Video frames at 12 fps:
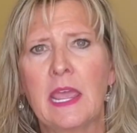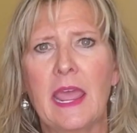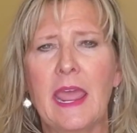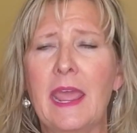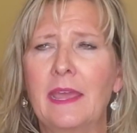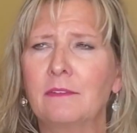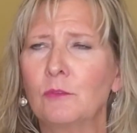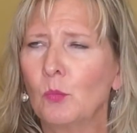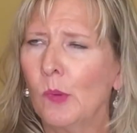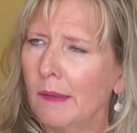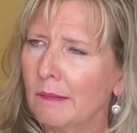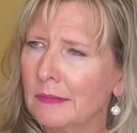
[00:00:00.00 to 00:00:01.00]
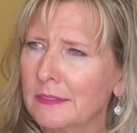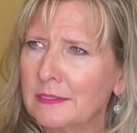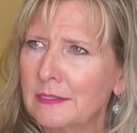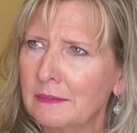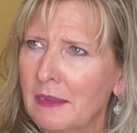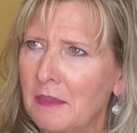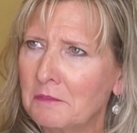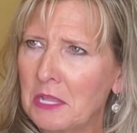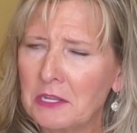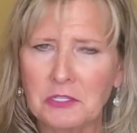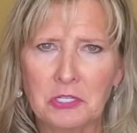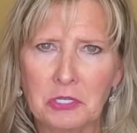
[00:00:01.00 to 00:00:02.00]
And well, it didn't have a
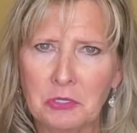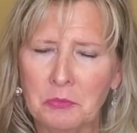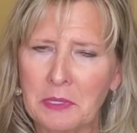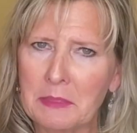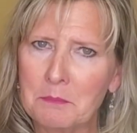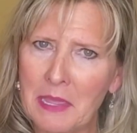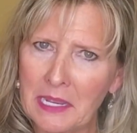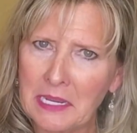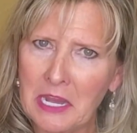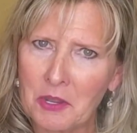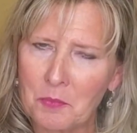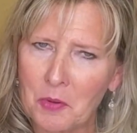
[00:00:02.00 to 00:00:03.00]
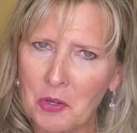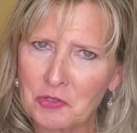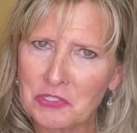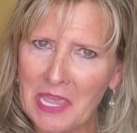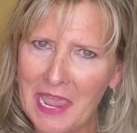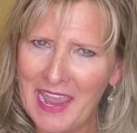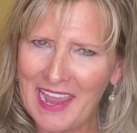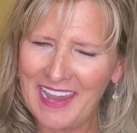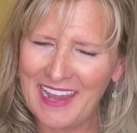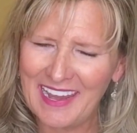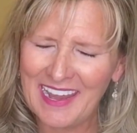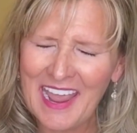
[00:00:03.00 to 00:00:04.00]
lot to do with Medicare per
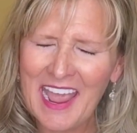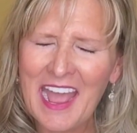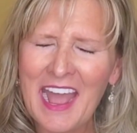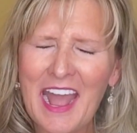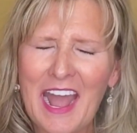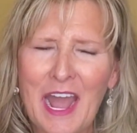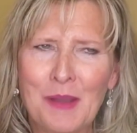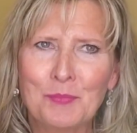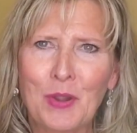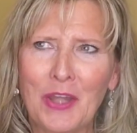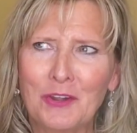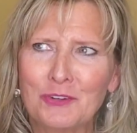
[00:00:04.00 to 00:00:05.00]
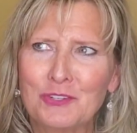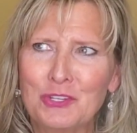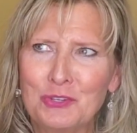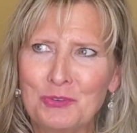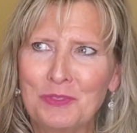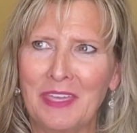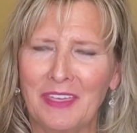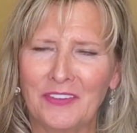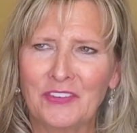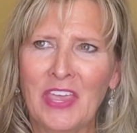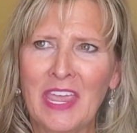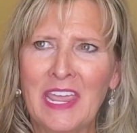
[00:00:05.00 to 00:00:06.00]
se. Prior to
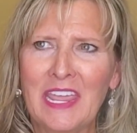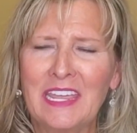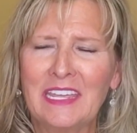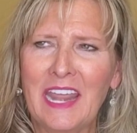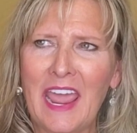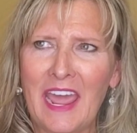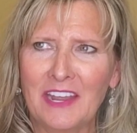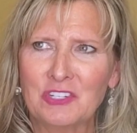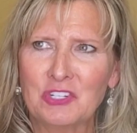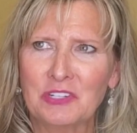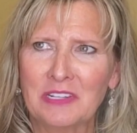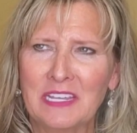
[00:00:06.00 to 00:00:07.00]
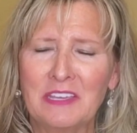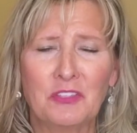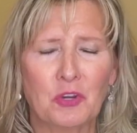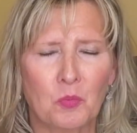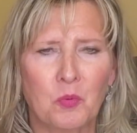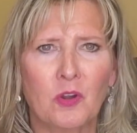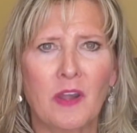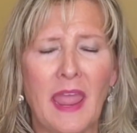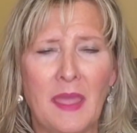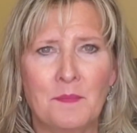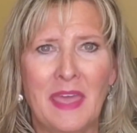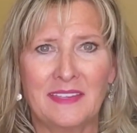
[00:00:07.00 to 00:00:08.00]
this, there were
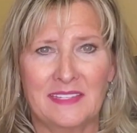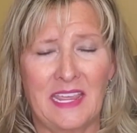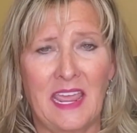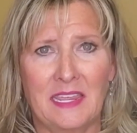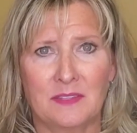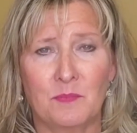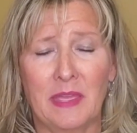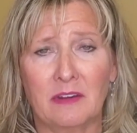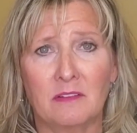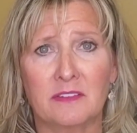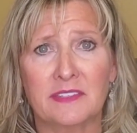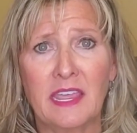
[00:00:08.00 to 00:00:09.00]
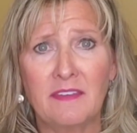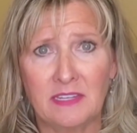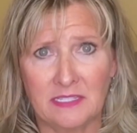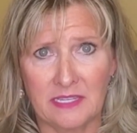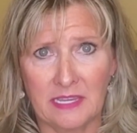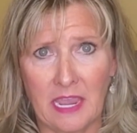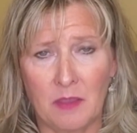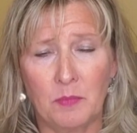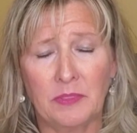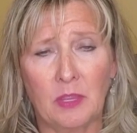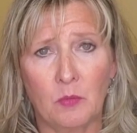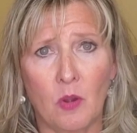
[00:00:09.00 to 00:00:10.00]
MSAs, medical savings account,
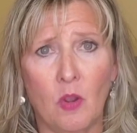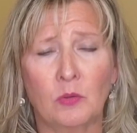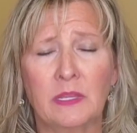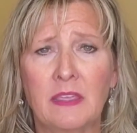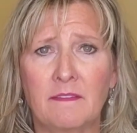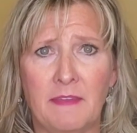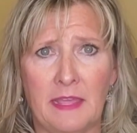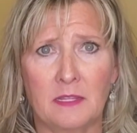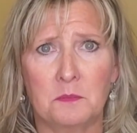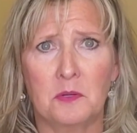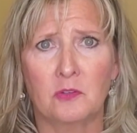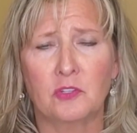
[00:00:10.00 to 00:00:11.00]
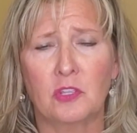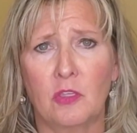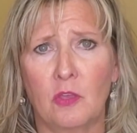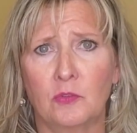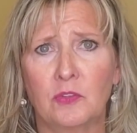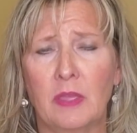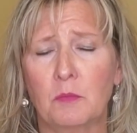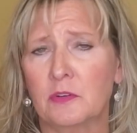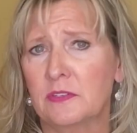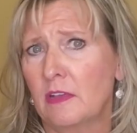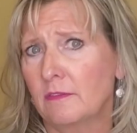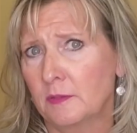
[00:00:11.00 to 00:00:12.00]
but they were only available to those that were
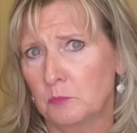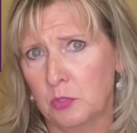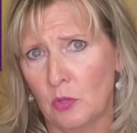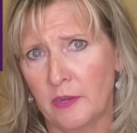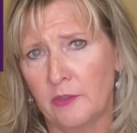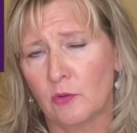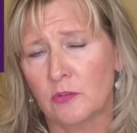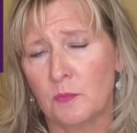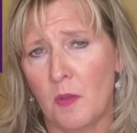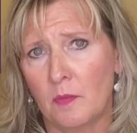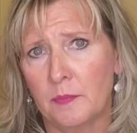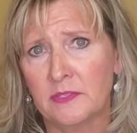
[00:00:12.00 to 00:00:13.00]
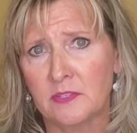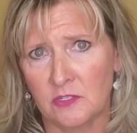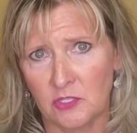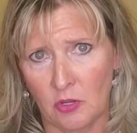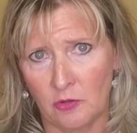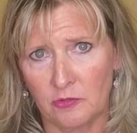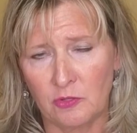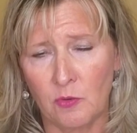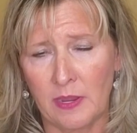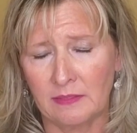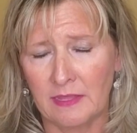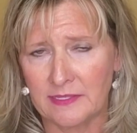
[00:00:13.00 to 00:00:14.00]
self-employed or small business owners who
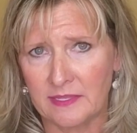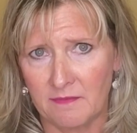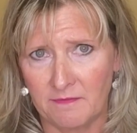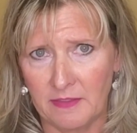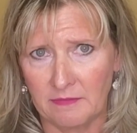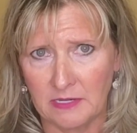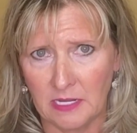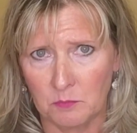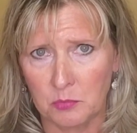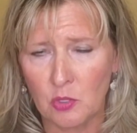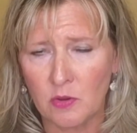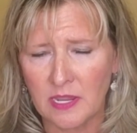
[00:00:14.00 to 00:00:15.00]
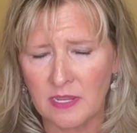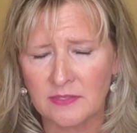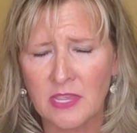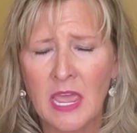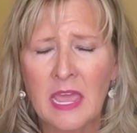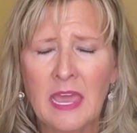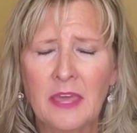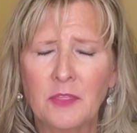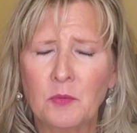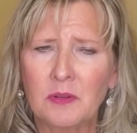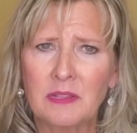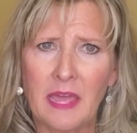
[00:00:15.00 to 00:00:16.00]
had less than 50 employees. There
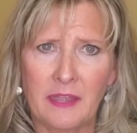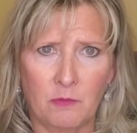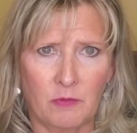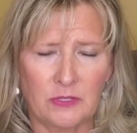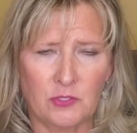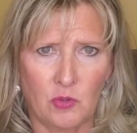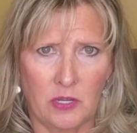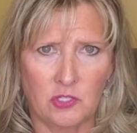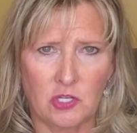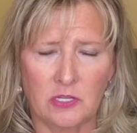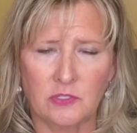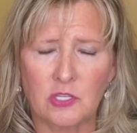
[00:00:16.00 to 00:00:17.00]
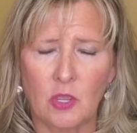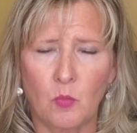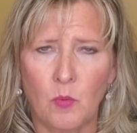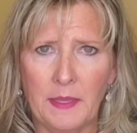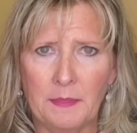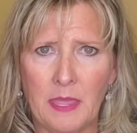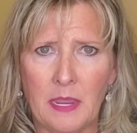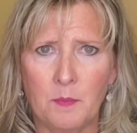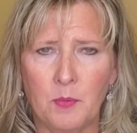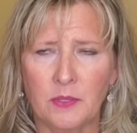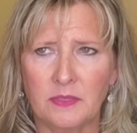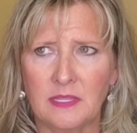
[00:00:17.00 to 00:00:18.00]
were a lot of restrictions. So when they
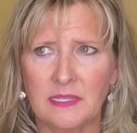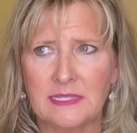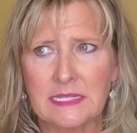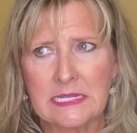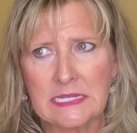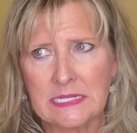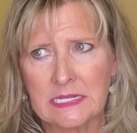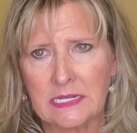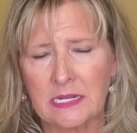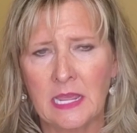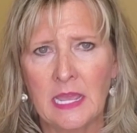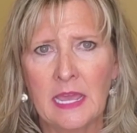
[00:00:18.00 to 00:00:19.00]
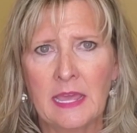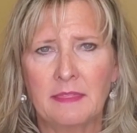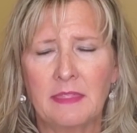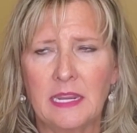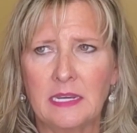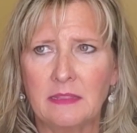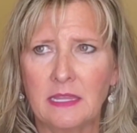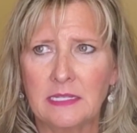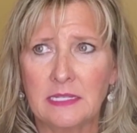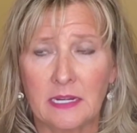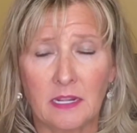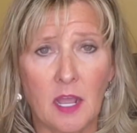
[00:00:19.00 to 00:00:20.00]
put this in, they
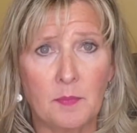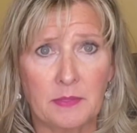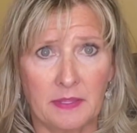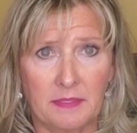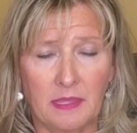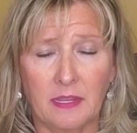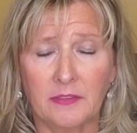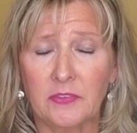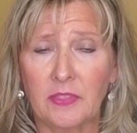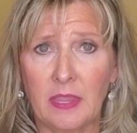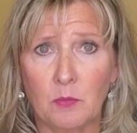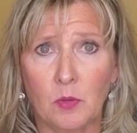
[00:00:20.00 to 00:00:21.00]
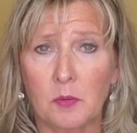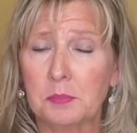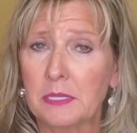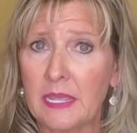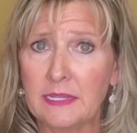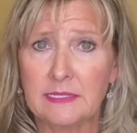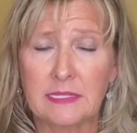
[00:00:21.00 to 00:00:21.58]
did a couple of things. They replaced